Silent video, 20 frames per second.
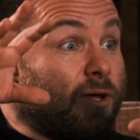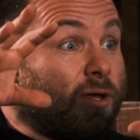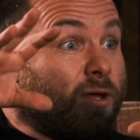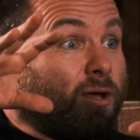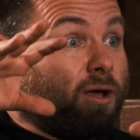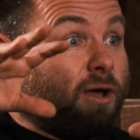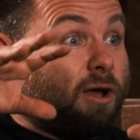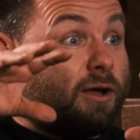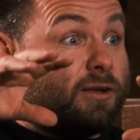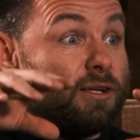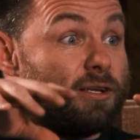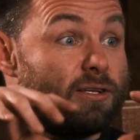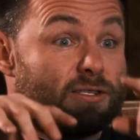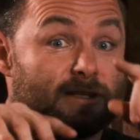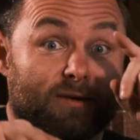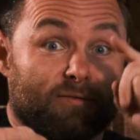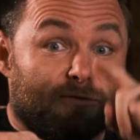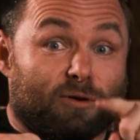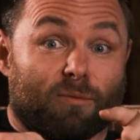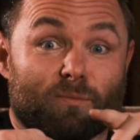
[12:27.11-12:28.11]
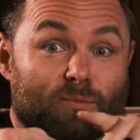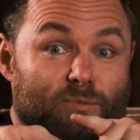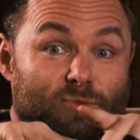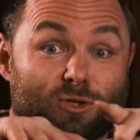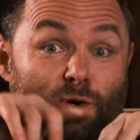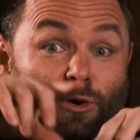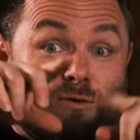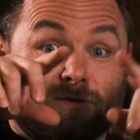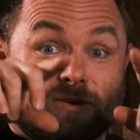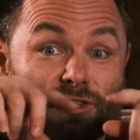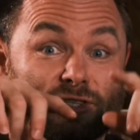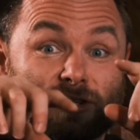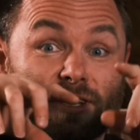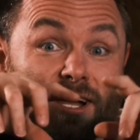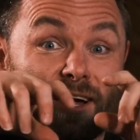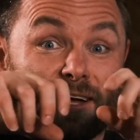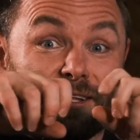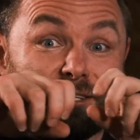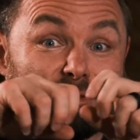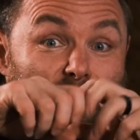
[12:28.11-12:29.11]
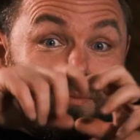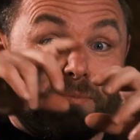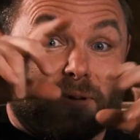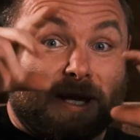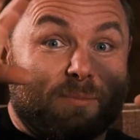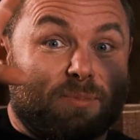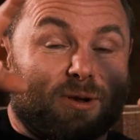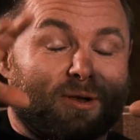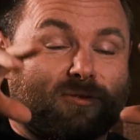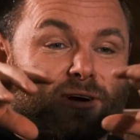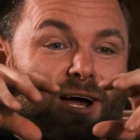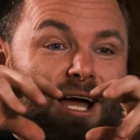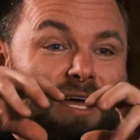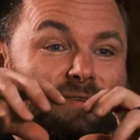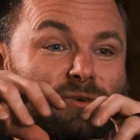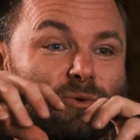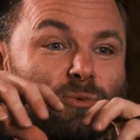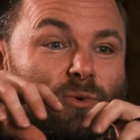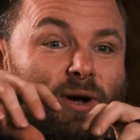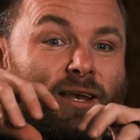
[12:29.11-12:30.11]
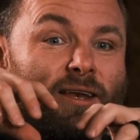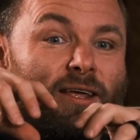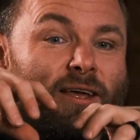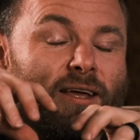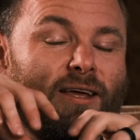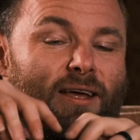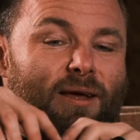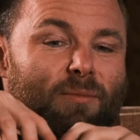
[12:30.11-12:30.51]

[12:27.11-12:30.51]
And you can see from 2 of us starting to when people arrive and when